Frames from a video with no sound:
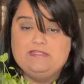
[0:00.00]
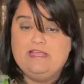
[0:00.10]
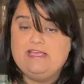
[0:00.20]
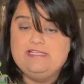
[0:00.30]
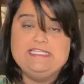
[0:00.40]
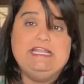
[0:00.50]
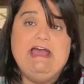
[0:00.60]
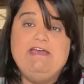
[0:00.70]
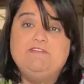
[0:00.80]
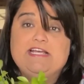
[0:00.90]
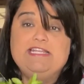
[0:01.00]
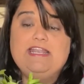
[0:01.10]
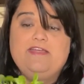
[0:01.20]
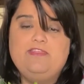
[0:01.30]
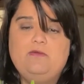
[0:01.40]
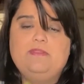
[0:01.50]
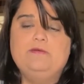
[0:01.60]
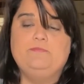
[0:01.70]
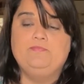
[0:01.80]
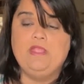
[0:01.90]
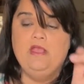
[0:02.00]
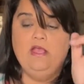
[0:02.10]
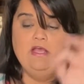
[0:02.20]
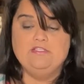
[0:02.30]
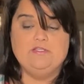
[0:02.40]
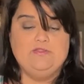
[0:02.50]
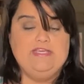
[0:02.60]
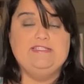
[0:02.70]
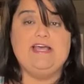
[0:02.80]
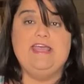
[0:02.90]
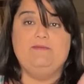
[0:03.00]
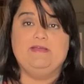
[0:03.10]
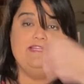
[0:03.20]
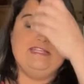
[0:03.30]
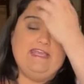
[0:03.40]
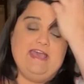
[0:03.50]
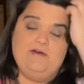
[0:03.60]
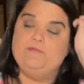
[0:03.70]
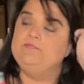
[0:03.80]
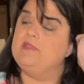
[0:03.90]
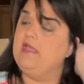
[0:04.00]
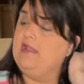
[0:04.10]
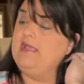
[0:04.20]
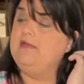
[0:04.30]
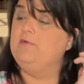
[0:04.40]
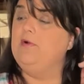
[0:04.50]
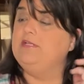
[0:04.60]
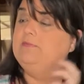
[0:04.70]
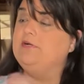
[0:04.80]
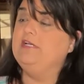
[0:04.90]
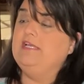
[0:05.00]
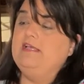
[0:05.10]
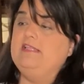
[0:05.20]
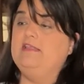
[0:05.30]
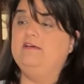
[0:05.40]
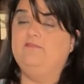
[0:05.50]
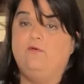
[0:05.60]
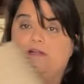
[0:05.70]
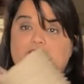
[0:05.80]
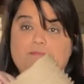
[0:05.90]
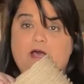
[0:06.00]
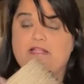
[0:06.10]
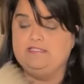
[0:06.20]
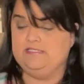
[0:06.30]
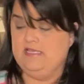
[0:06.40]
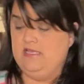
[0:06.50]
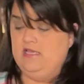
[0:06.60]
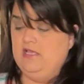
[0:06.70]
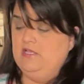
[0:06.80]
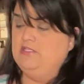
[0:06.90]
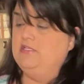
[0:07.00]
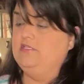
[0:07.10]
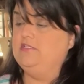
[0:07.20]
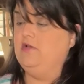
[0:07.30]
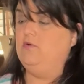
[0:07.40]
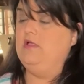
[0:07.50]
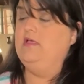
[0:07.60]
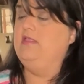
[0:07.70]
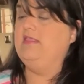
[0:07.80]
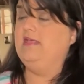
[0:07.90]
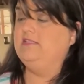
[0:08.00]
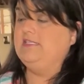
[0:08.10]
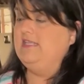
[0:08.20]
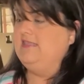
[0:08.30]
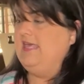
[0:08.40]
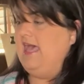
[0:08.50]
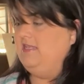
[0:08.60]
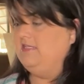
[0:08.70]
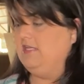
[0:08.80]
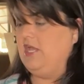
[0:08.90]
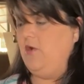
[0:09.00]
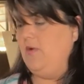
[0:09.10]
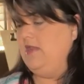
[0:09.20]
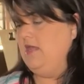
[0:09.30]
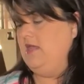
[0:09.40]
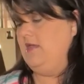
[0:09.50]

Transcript: Like I said, I've done nothing with them. So these I am gonna take out and I am going to put in the 4-inch pots. So let's get that going.